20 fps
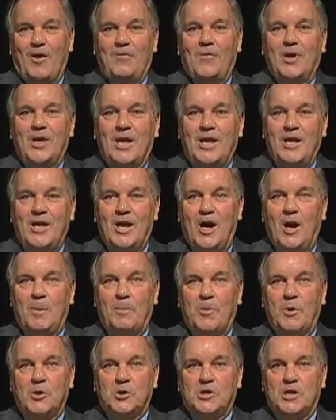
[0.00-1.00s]
If you get a young
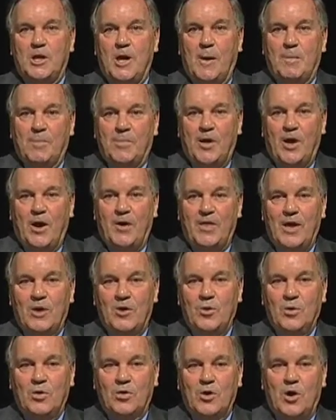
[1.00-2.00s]
person up there that
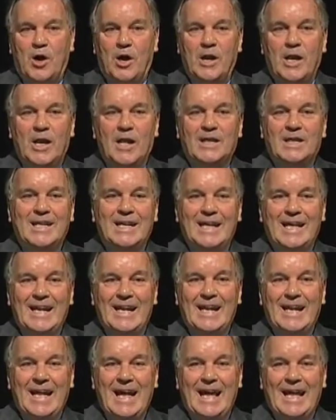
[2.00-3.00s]
you thought didn't get
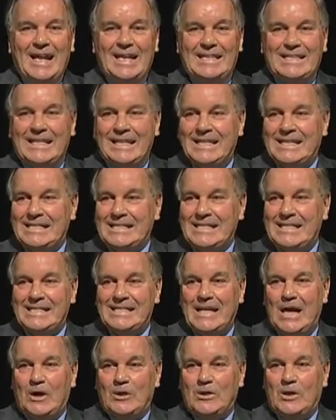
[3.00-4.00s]
an A on a test,
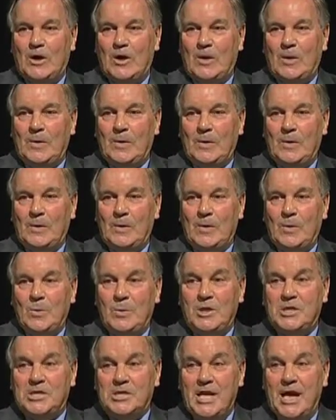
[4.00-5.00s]
he's out there
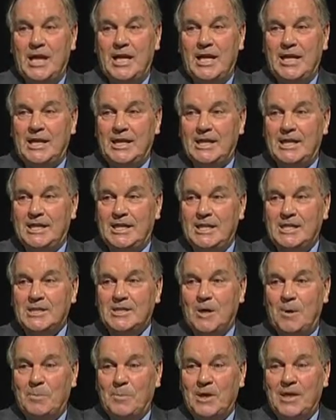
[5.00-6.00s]
reciting
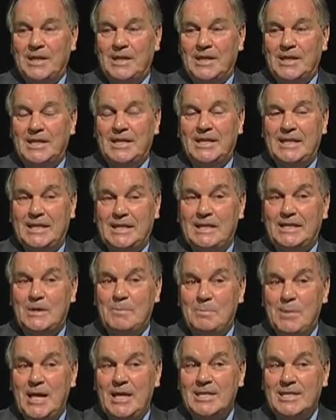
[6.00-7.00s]
something. It's
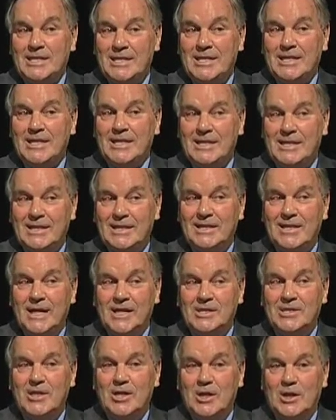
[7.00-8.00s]
amazing.
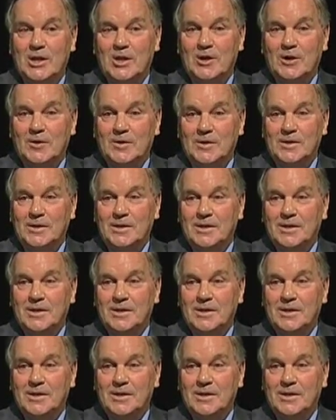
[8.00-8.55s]
Yes, he can learn.